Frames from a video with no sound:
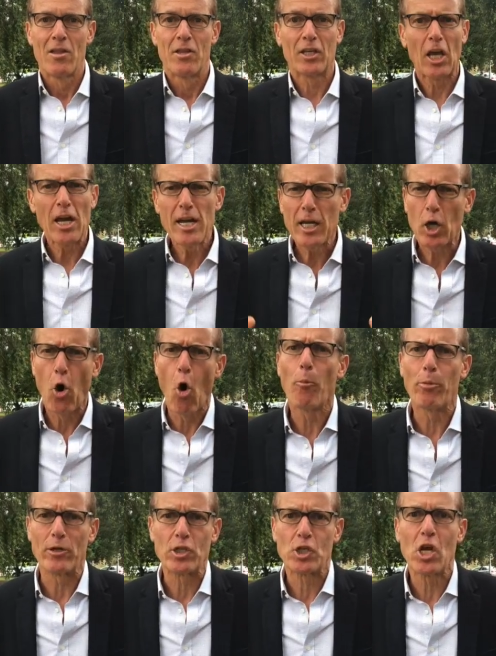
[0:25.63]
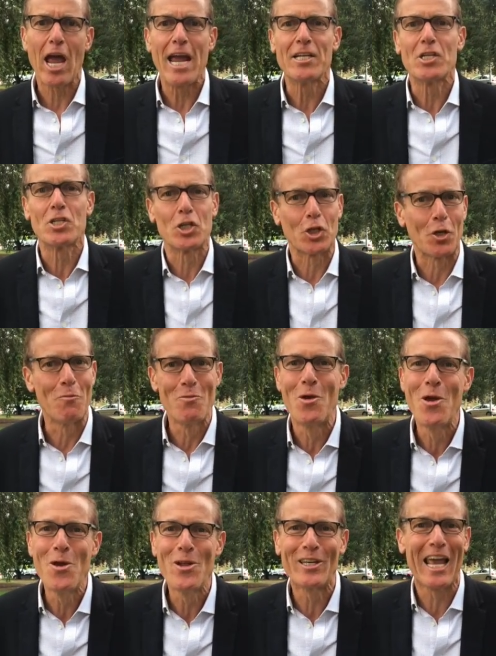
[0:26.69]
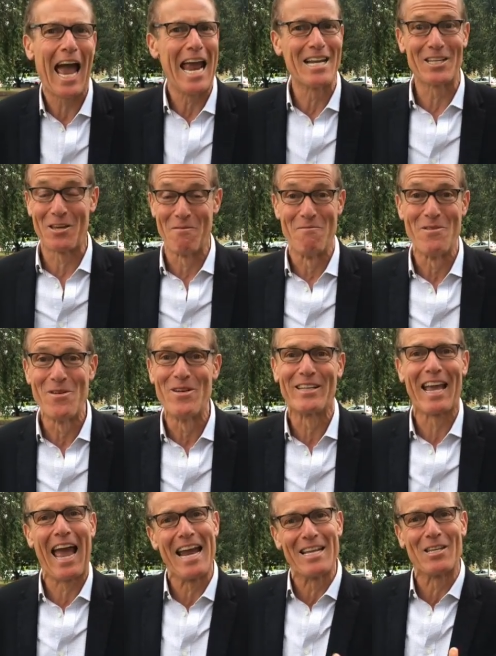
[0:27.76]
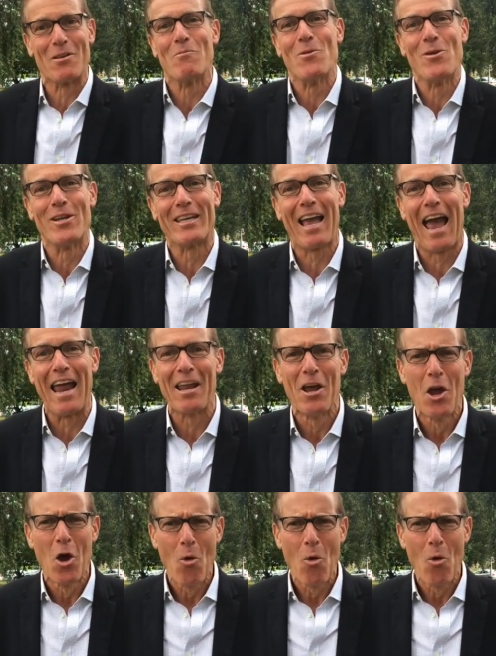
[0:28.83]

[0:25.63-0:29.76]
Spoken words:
The key to corporate change is to communicate, communicate, communicate.